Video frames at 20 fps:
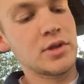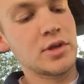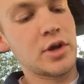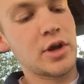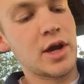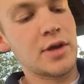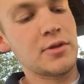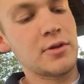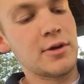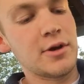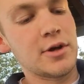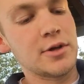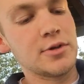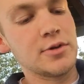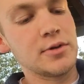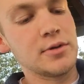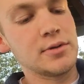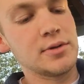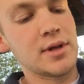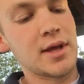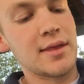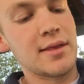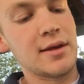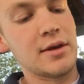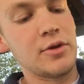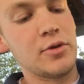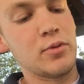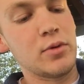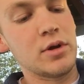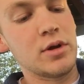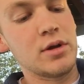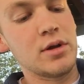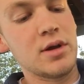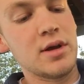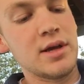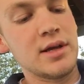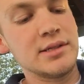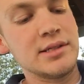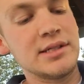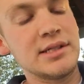So you got the nostrils, and then you want
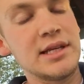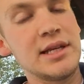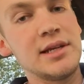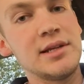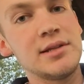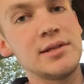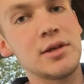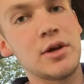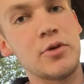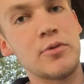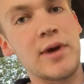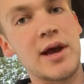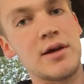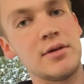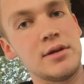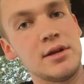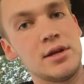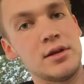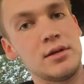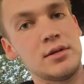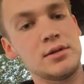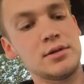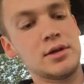C's around it.